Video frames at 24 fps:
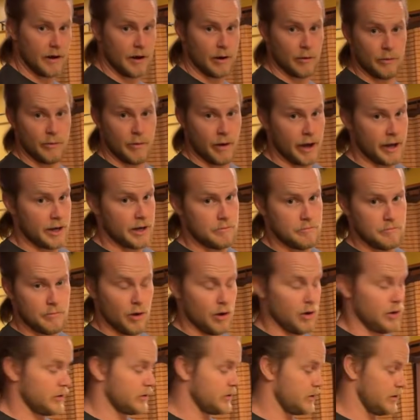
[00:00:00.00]
Buy it in
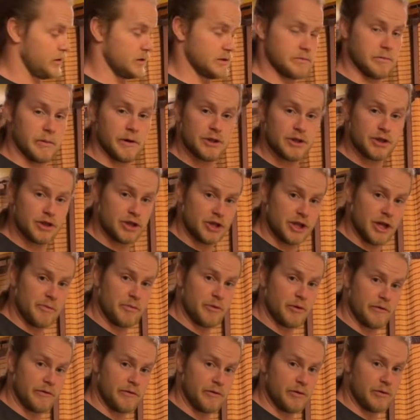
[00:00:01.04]
bulk. It's much cheaper
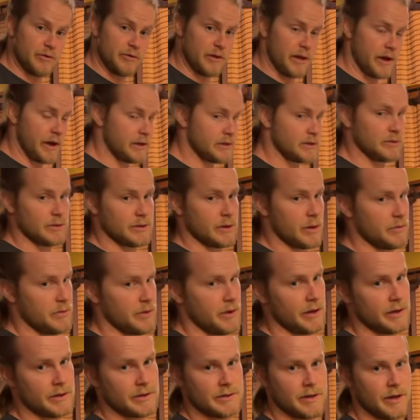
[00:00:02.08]
if you do that. So some
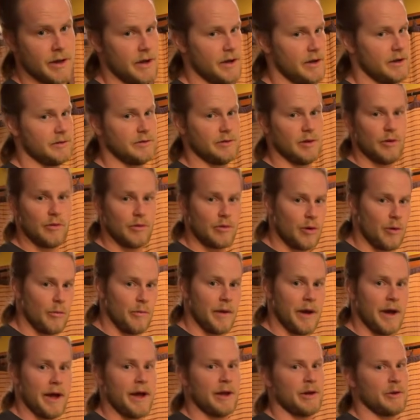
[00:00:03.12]
things don't go
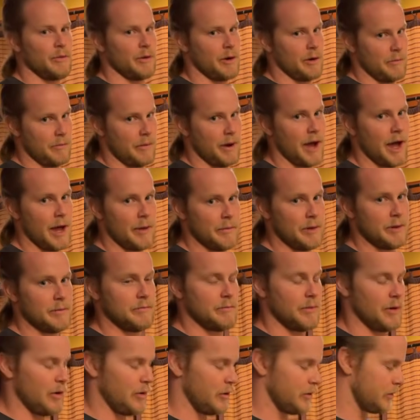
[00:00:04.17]
bad. You want to buy them in
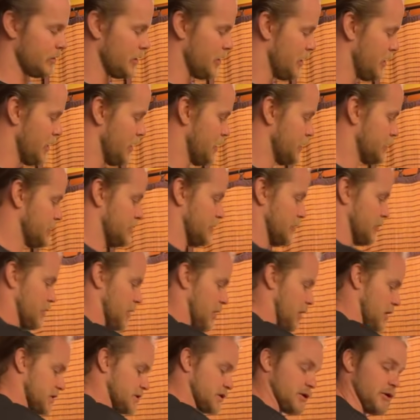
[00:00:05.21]
bulk. So
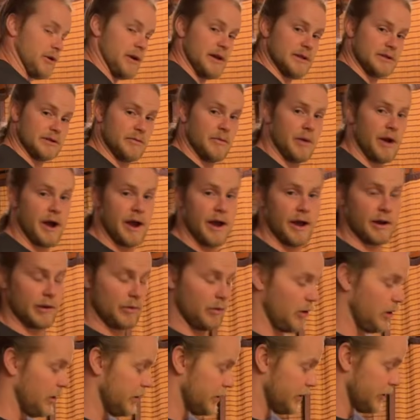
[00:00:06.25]
Costco has some high
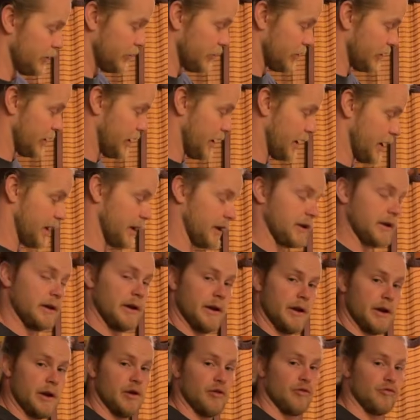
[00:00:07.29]
quality organic
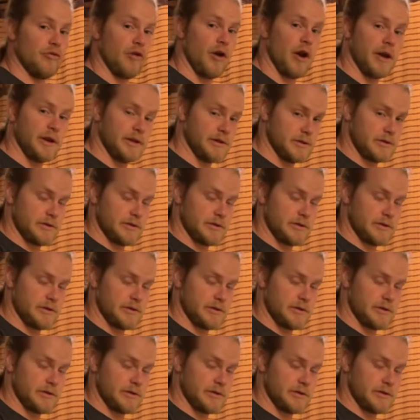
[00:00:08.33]
rice.